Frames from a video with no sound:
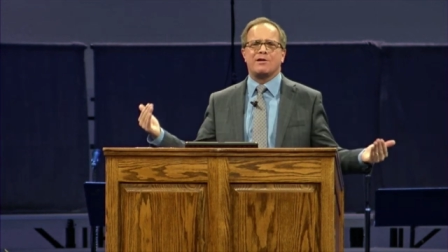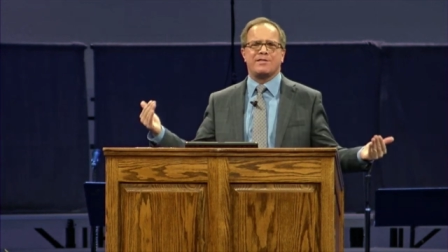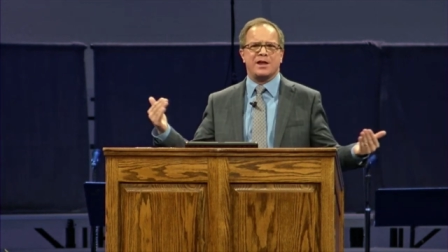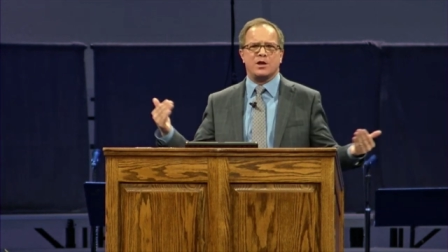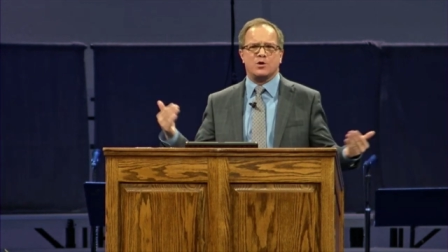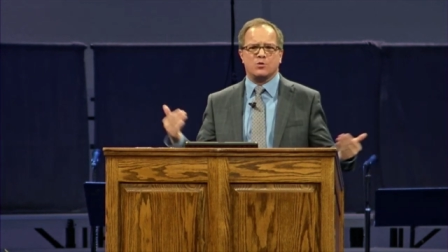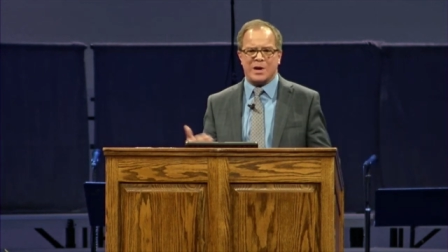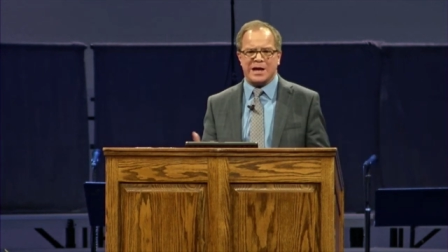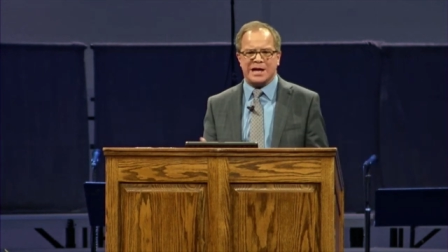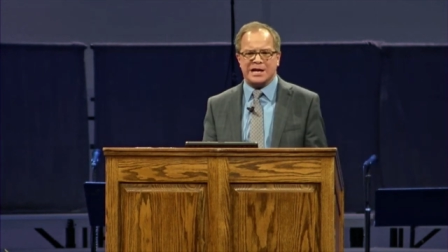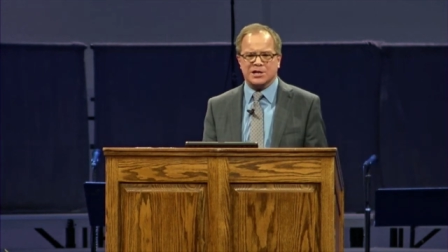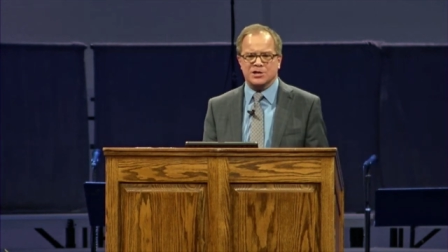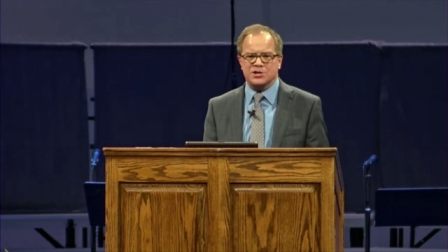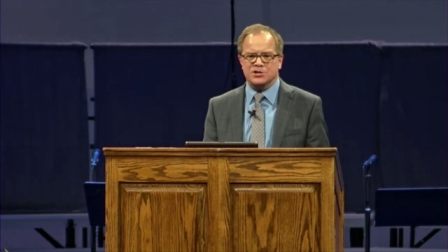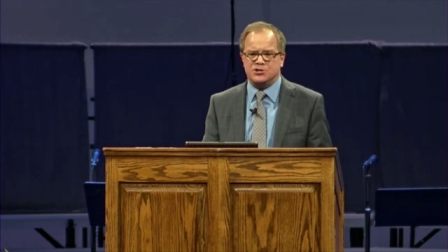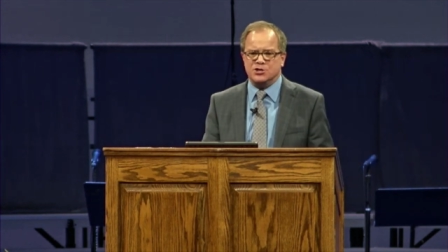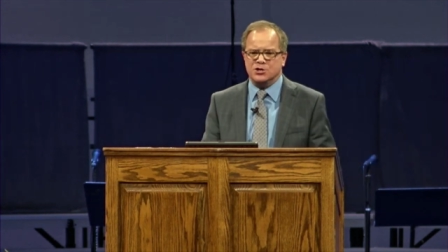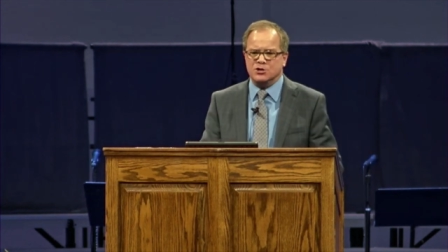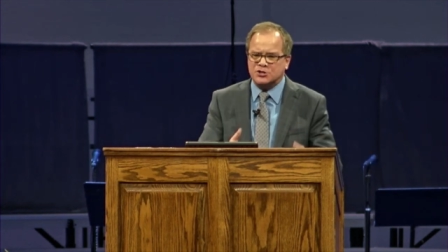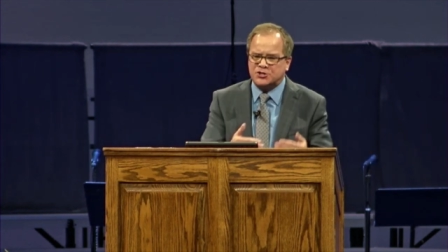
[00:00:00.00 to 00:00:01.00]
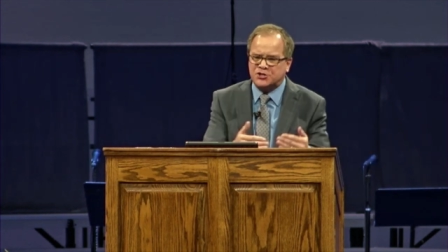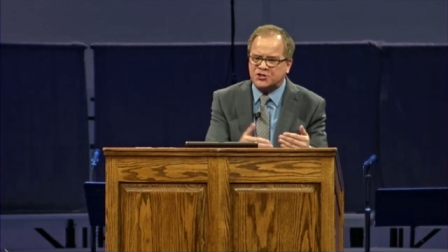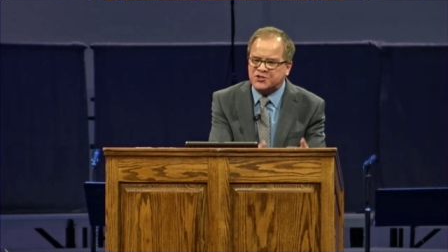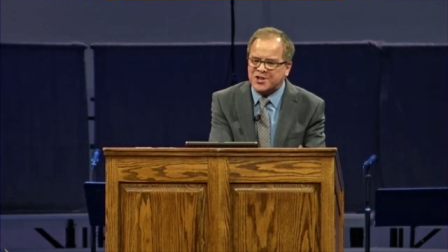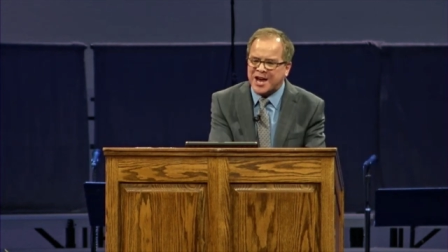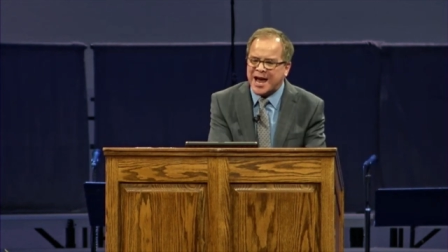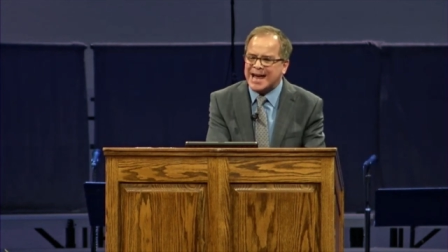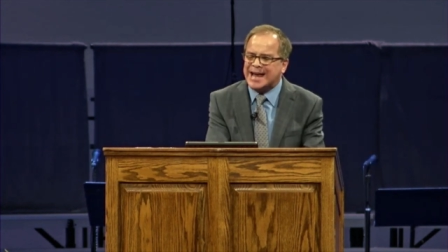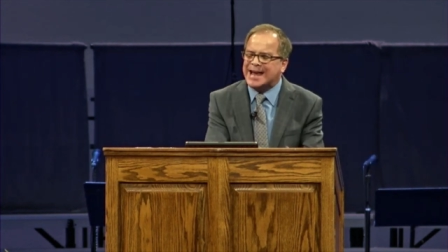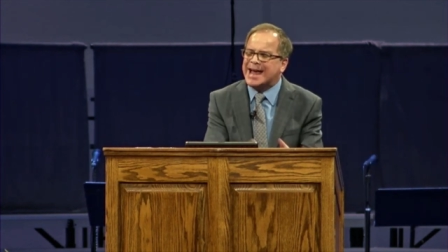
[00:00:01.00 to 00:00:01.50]
than we can do,
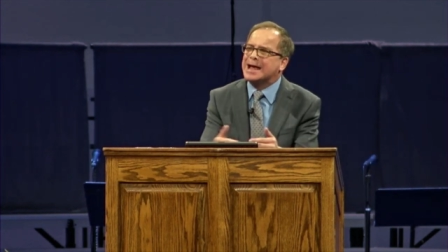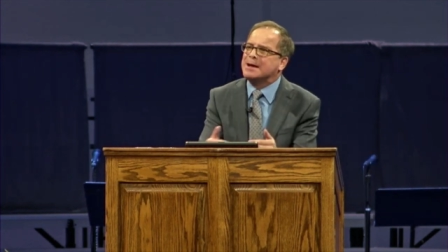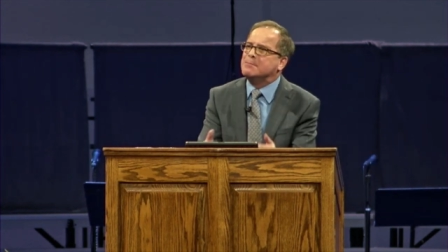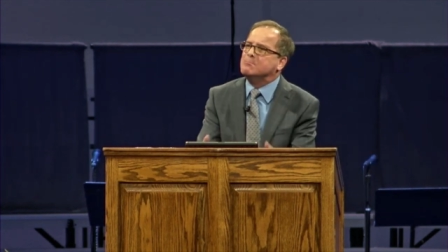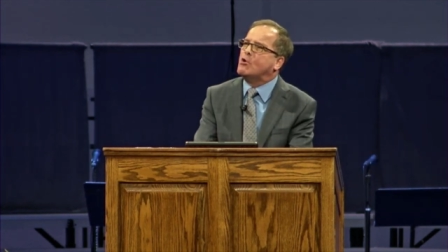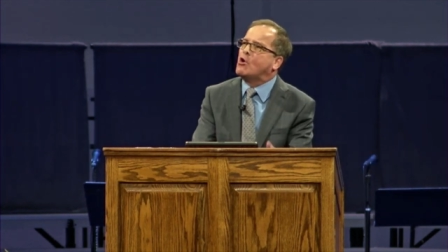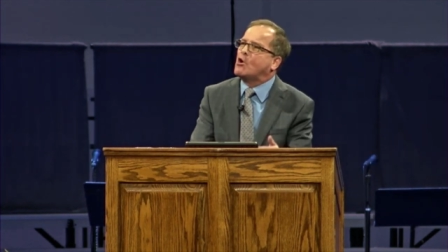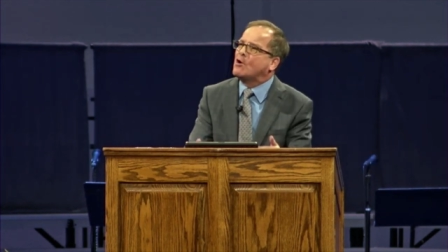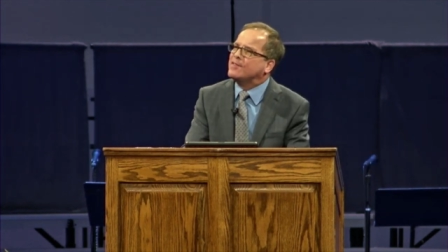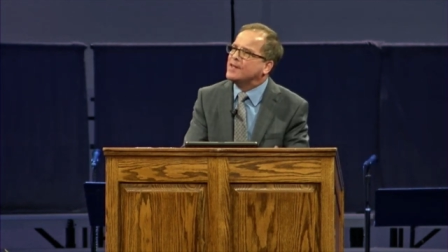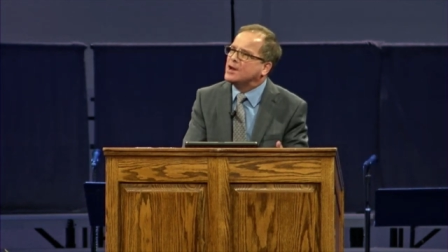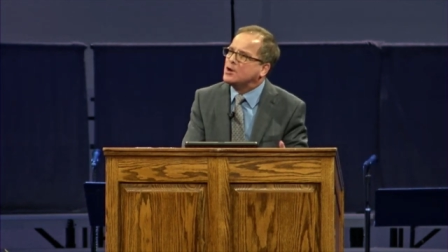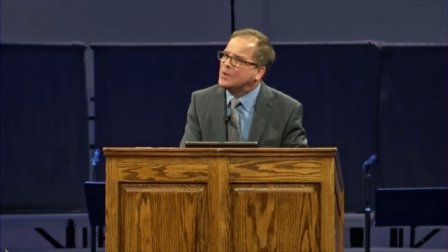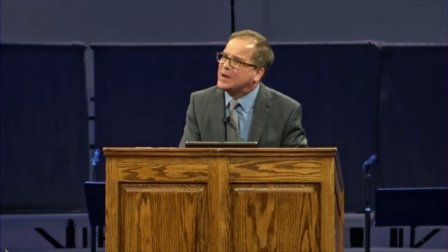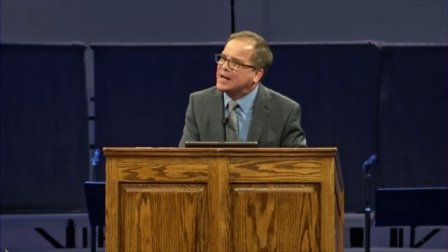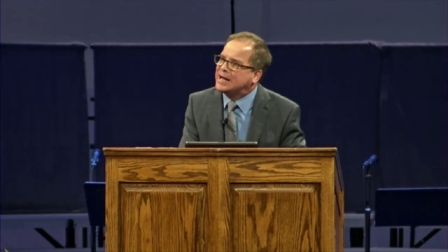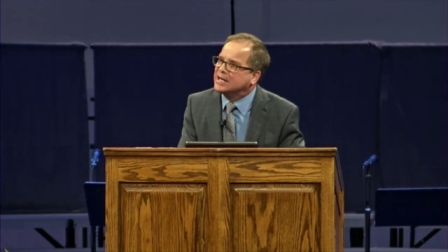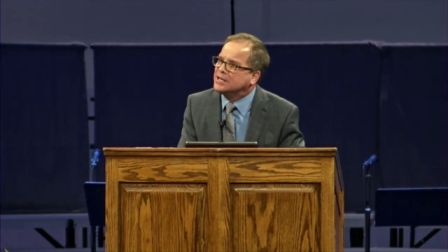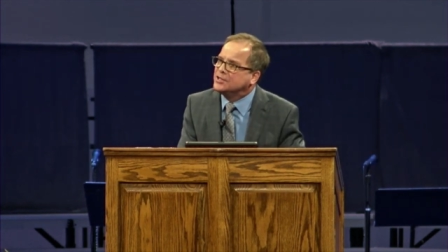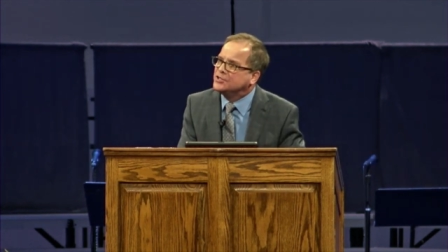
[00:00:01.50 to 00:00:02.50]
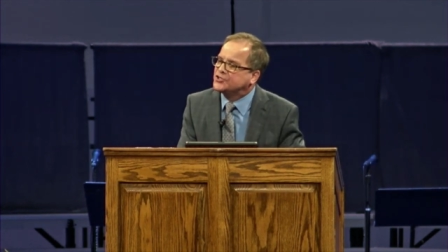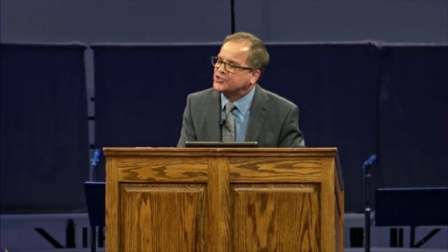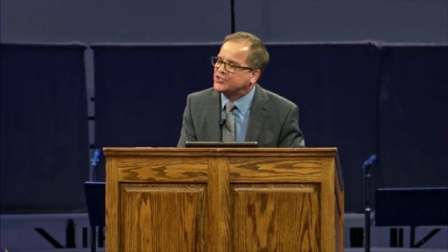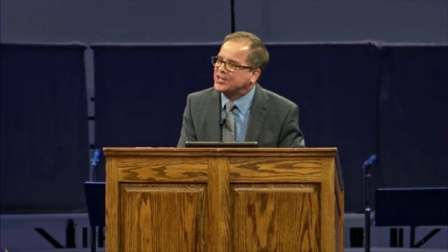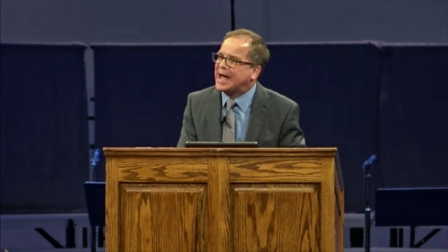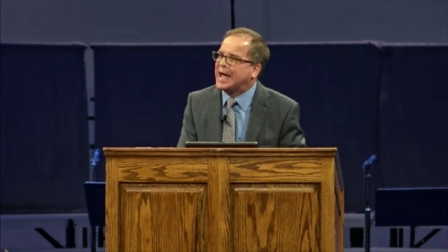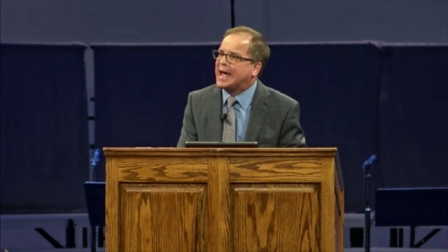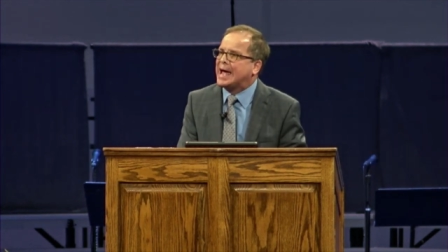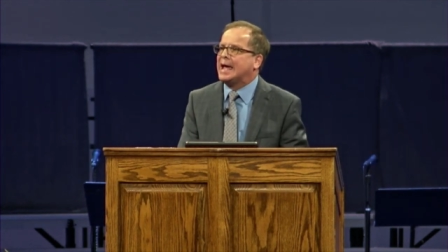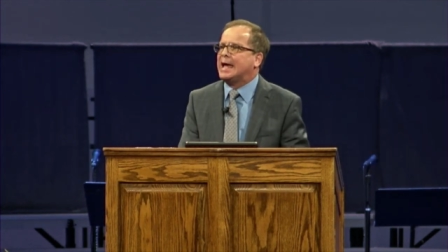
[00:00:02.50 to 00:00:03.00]
saying more than we can
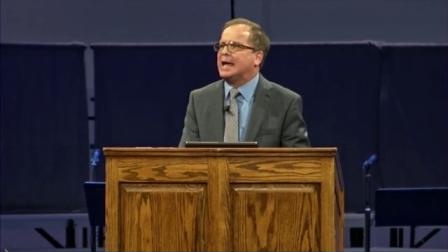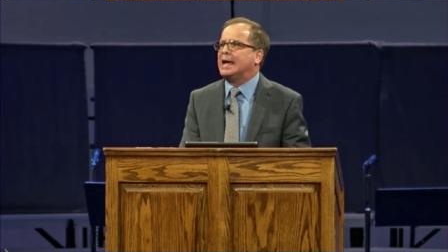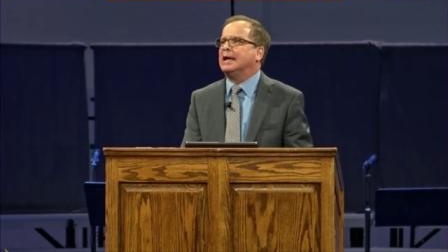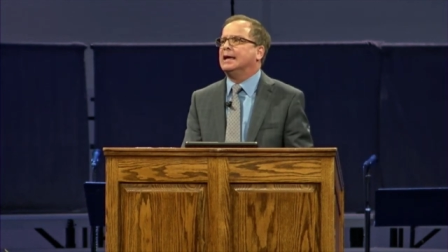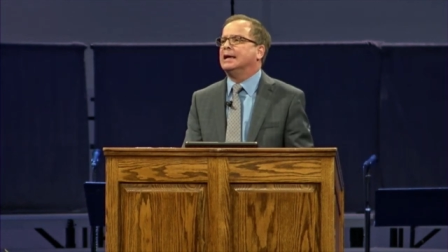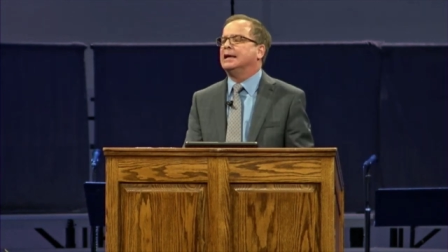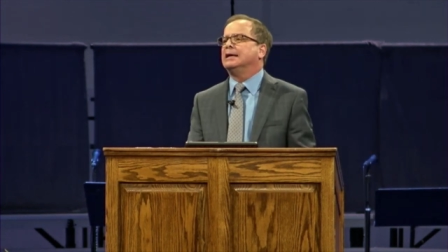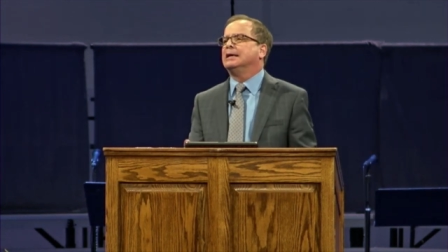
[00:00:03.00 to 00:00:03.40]
say.